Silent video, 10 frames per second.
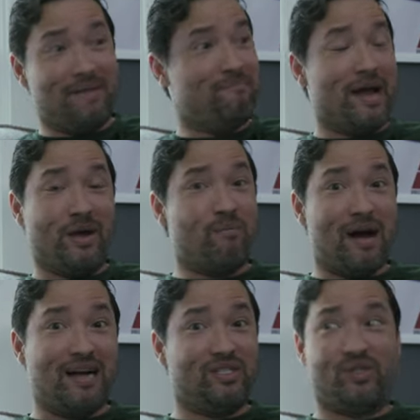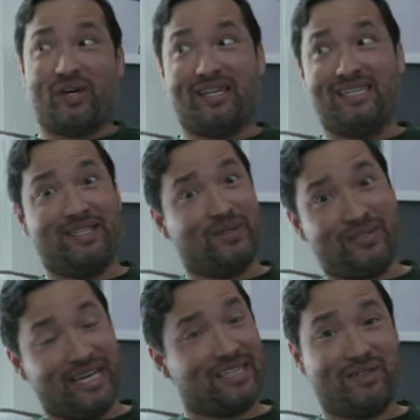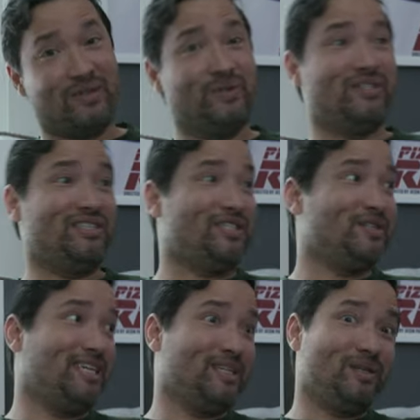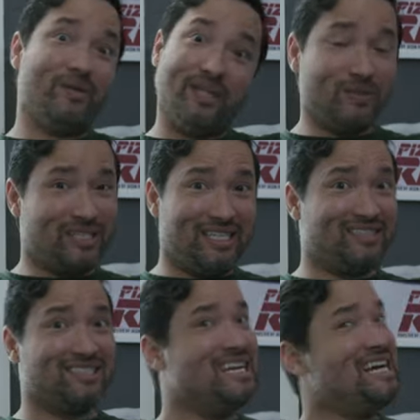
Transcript: And Michael Myers is trying to kill Dexter, who's a serial killer who kills killers.